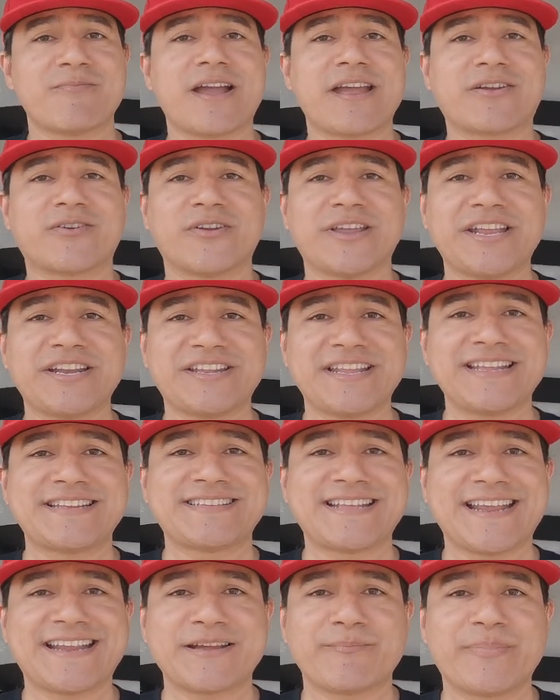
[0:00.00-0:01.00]
Michael, he did
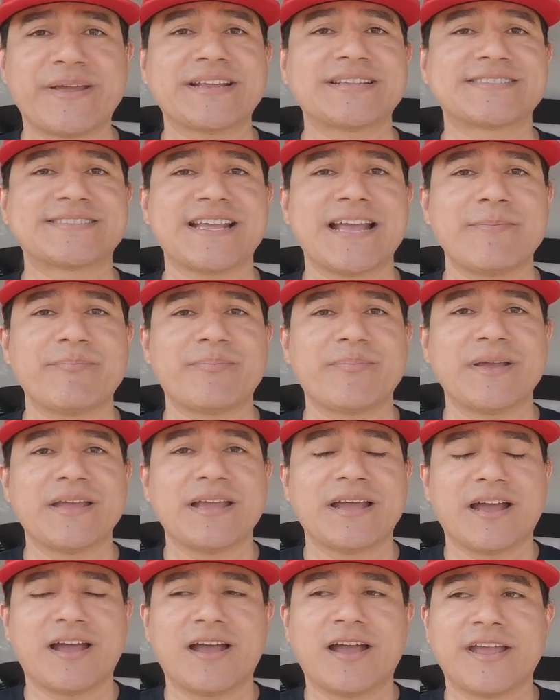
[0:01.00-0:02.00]
take a big step.
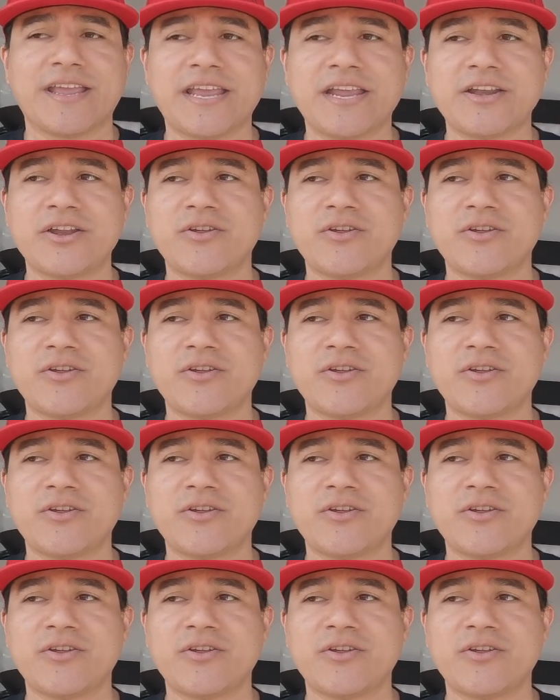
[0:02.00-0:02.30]
He